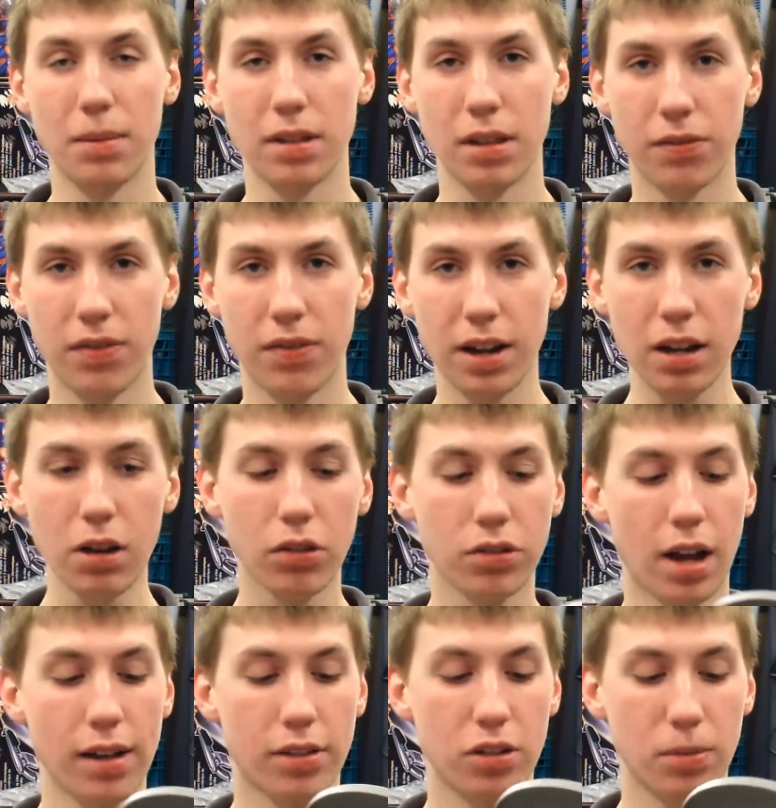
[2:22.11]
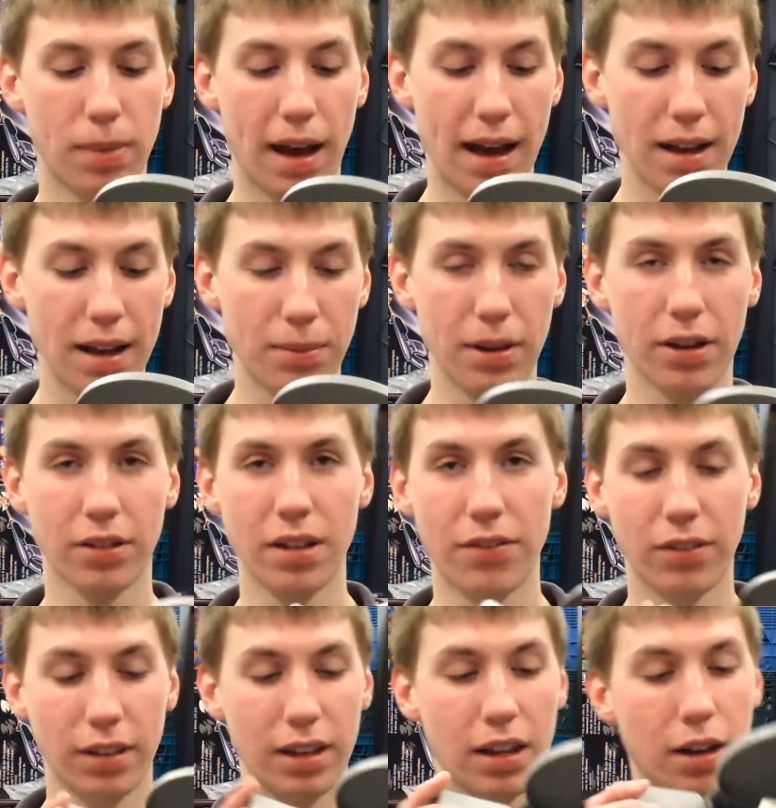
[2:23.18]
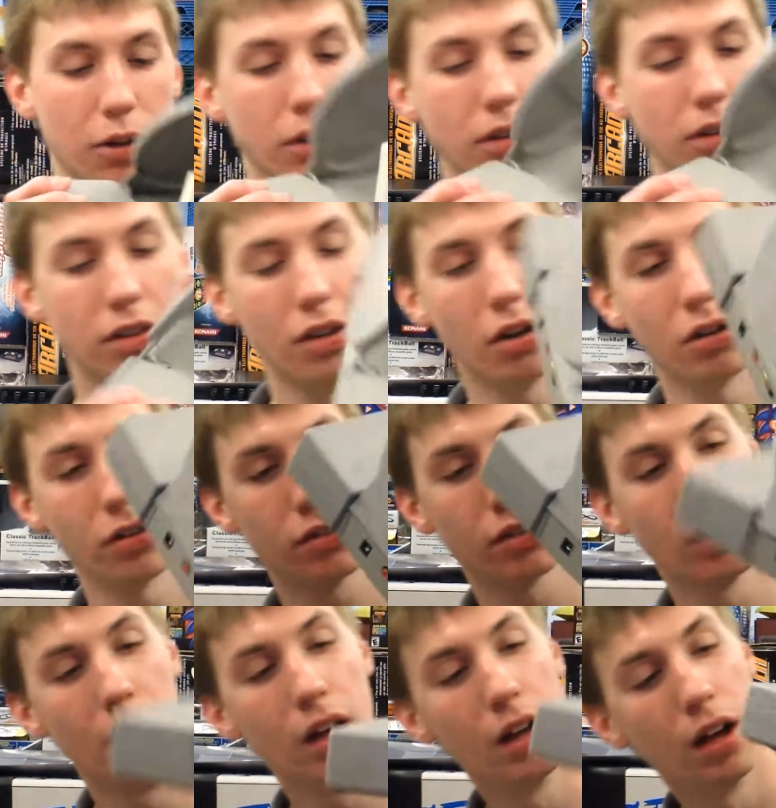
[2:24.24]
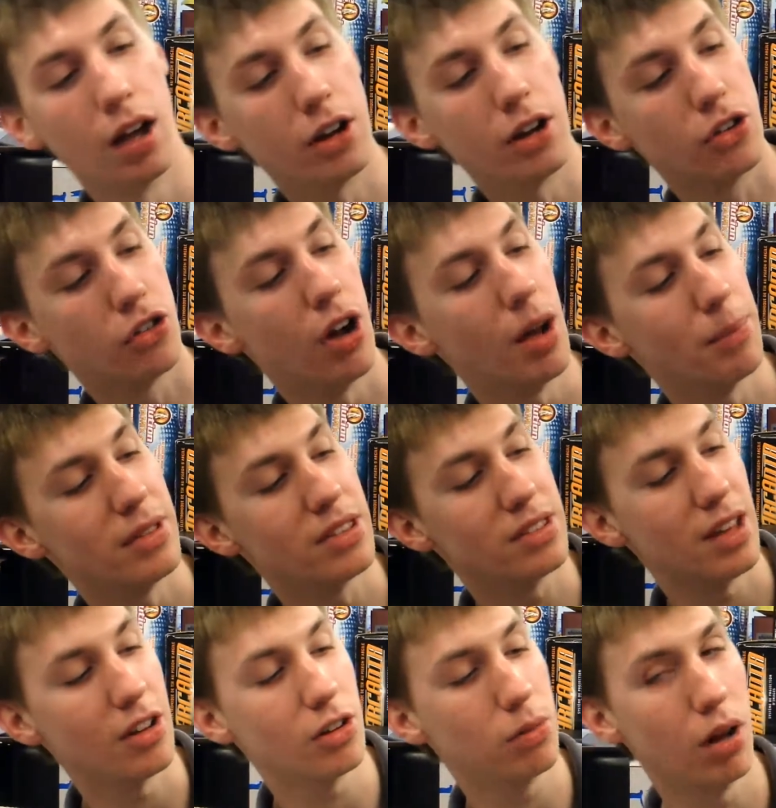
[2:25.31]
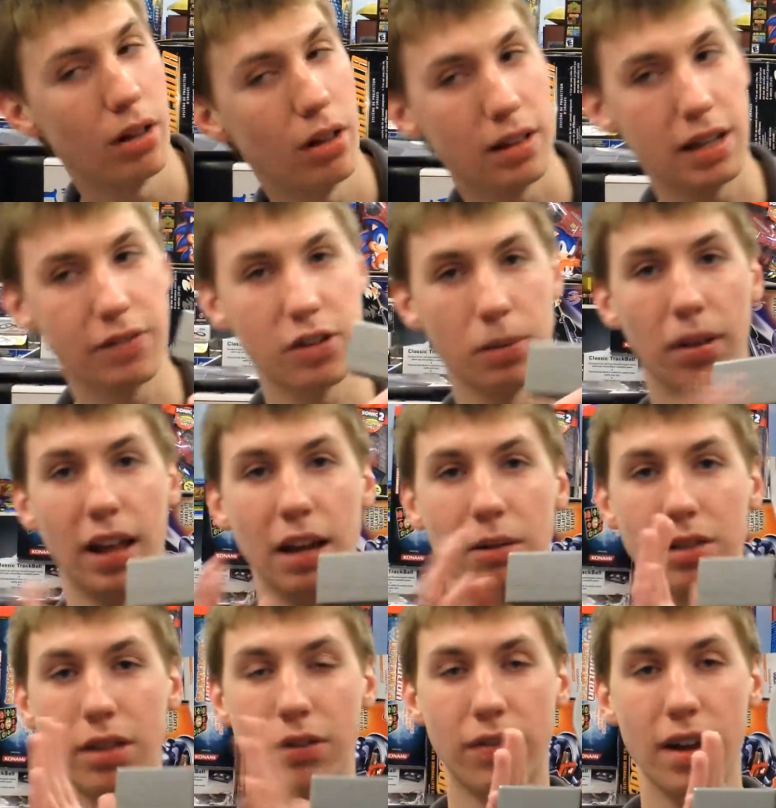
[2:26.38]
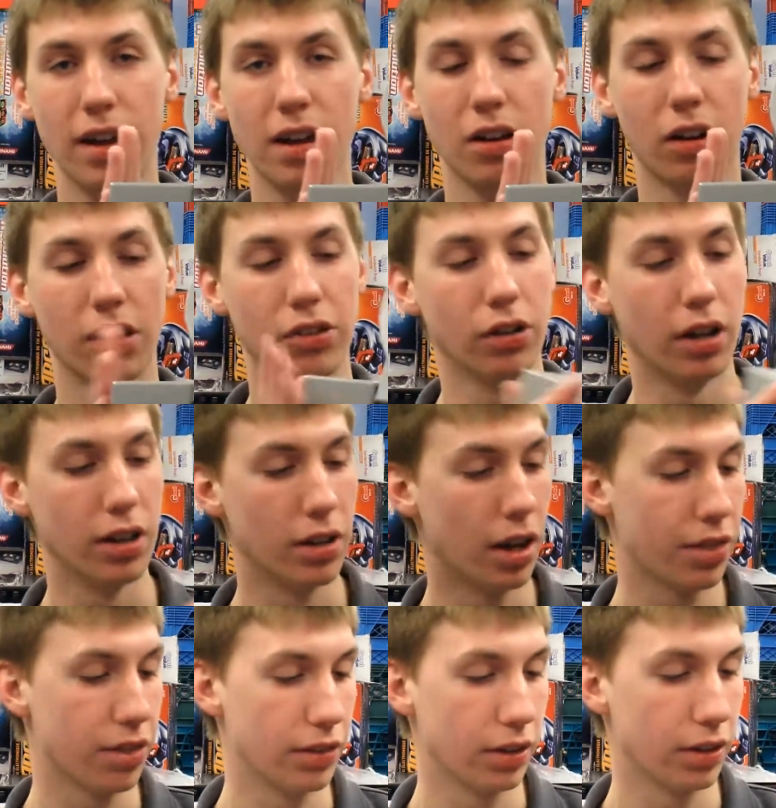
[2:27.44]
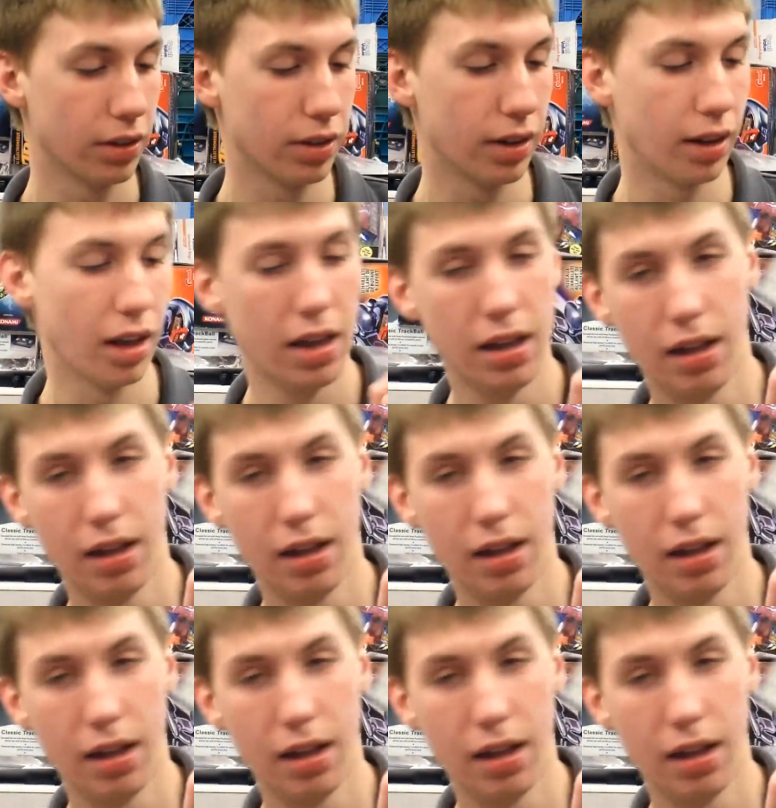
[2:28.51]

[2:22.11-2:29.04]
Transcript: I mean, the video's not too bad, but you're definitely going to notice a drop in sound quality if you're playing with the fake console and not the real thing.